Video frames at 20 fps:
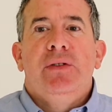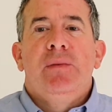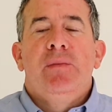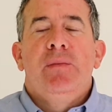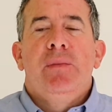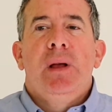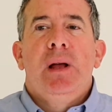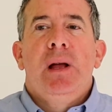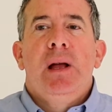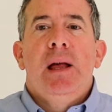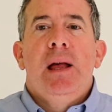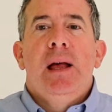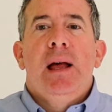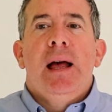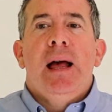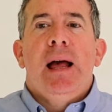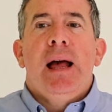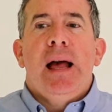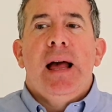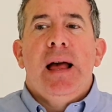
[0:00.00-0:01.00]

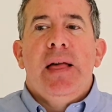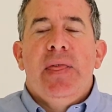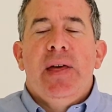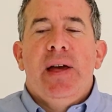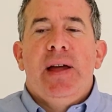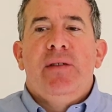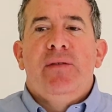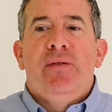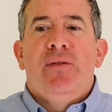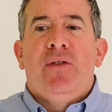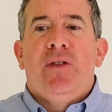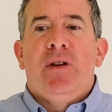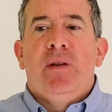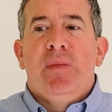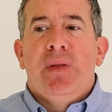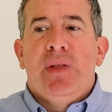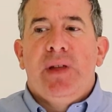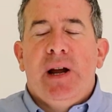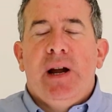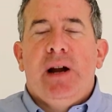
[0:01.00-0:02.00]
And then
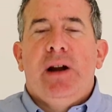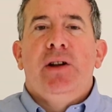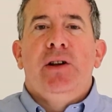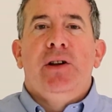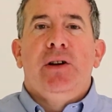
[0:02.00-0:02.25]
from there,